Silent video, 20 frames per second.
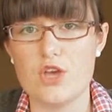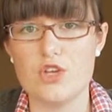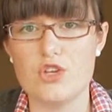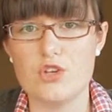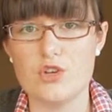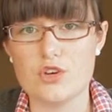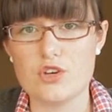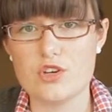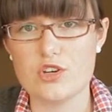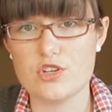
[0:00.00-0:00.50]

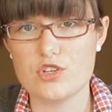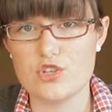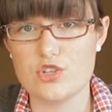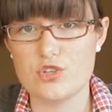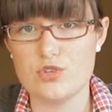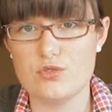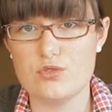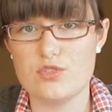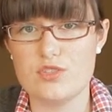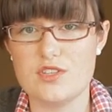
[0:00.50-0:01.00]
You're going to
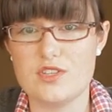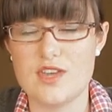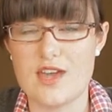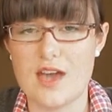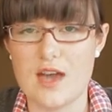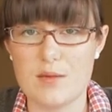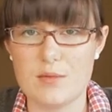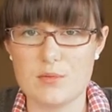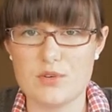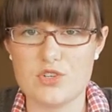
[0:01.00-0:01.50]
choose the
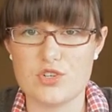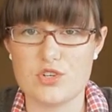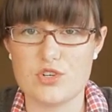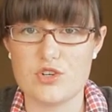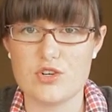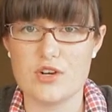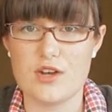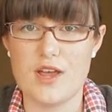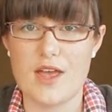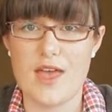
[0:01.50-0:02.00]

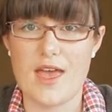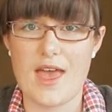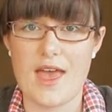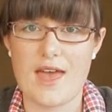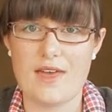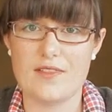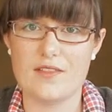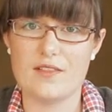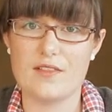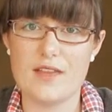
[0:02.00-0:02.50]
aperture,
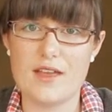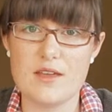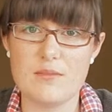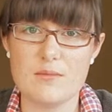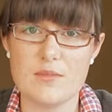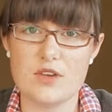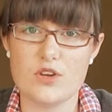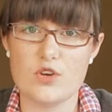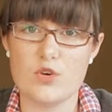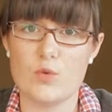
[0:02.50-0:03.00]
and the light
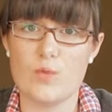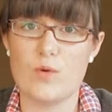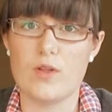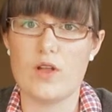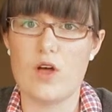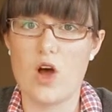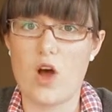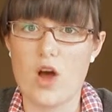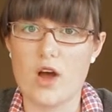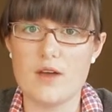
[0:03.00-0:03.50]
meter
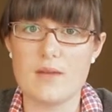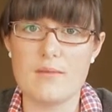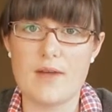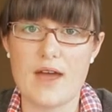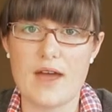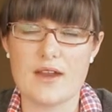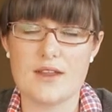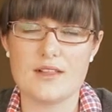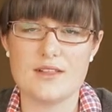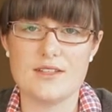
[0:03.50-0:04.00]
will
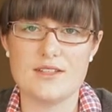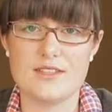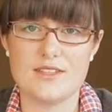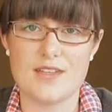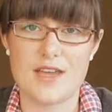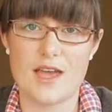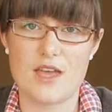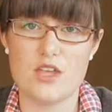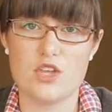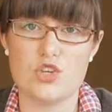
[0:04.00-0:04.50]
automatically
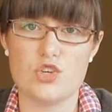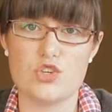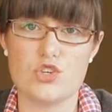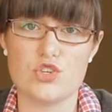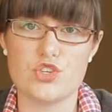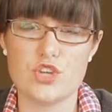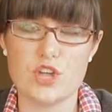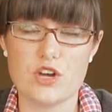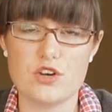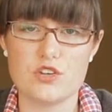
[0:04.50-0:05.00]
set your
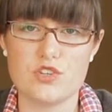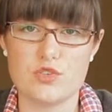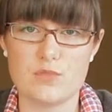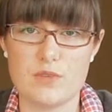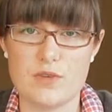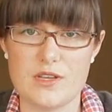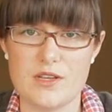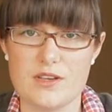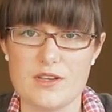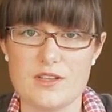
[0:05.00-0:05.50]
shutter
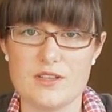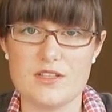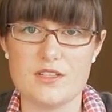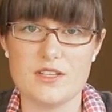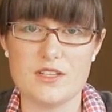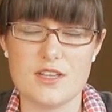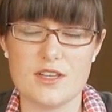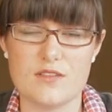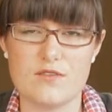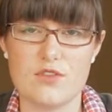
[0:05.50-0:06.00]
speed
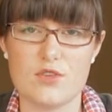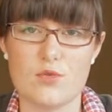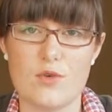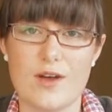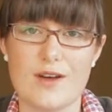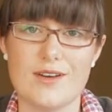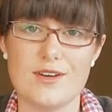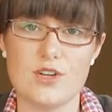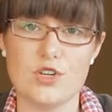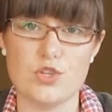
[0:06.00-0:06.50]
to give you
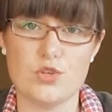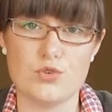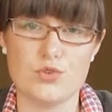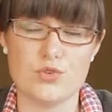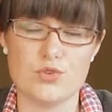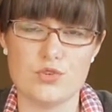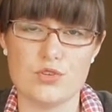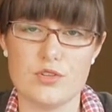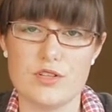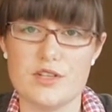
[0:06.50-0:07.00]
a
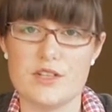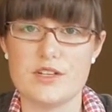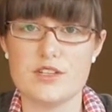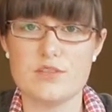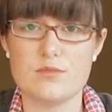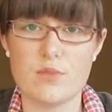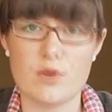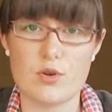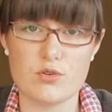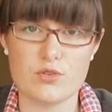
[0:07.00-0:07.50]
neutral
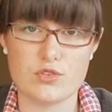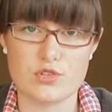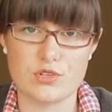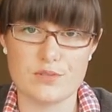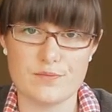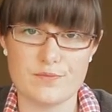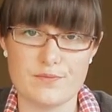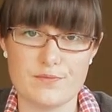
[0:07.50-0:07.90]
exposure.